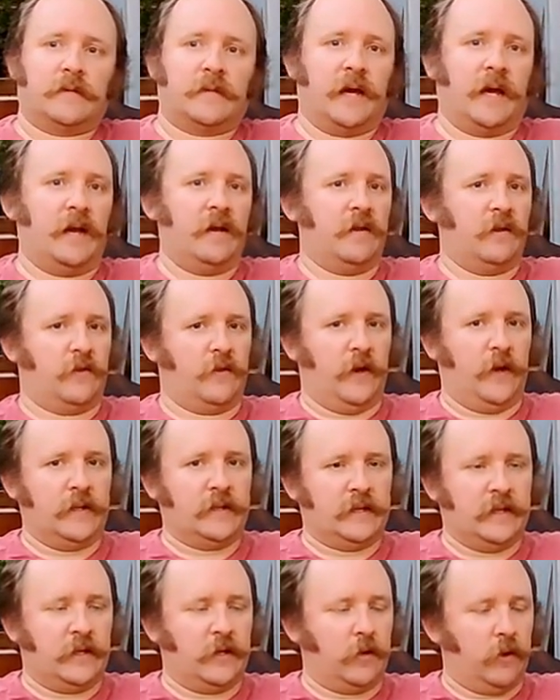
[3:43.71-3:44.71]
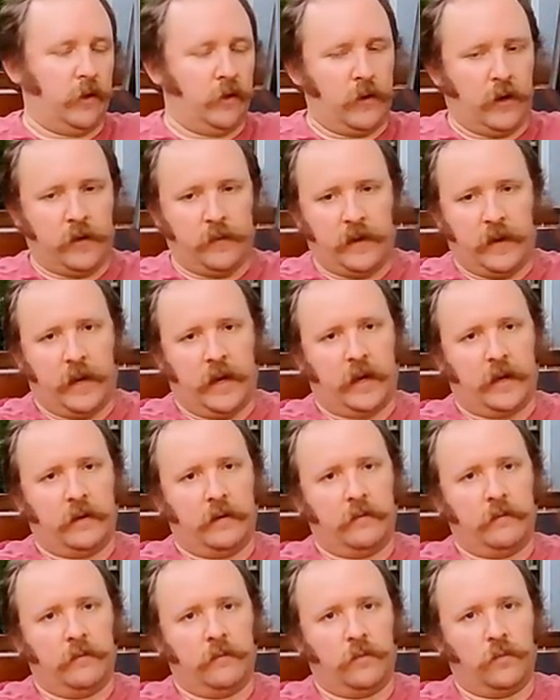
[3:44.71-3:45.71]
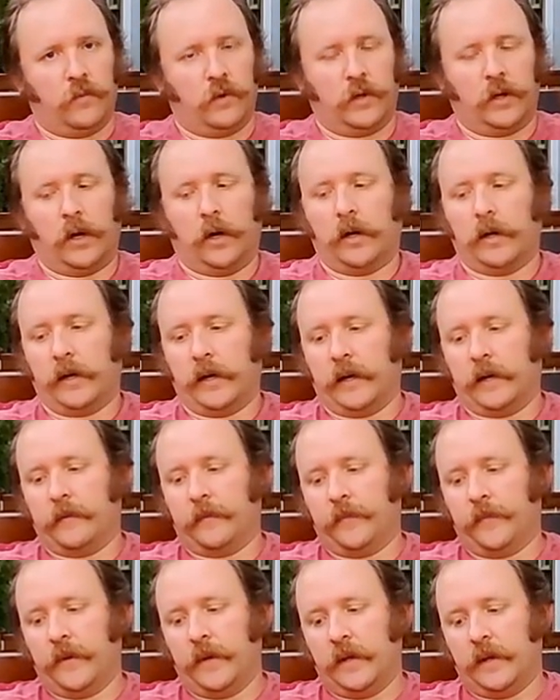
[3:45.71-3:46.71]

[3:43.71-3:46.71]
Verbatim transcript: kind of the thoughts that are going around in my head regarding